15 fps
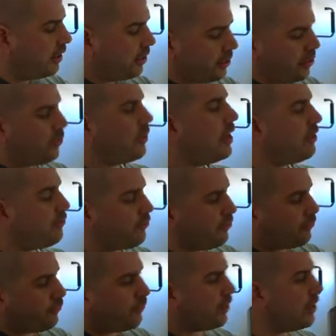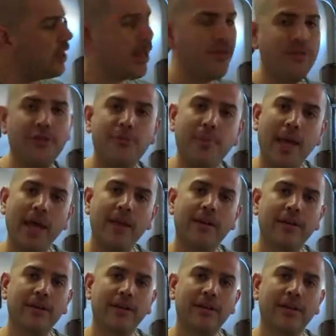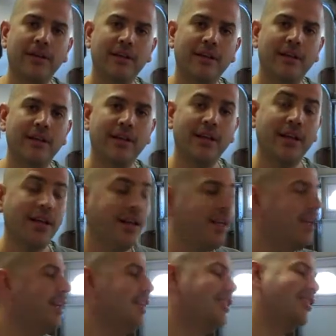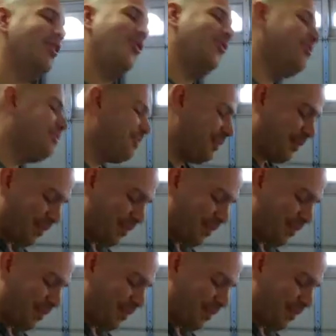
no one else has figured out this pattern. So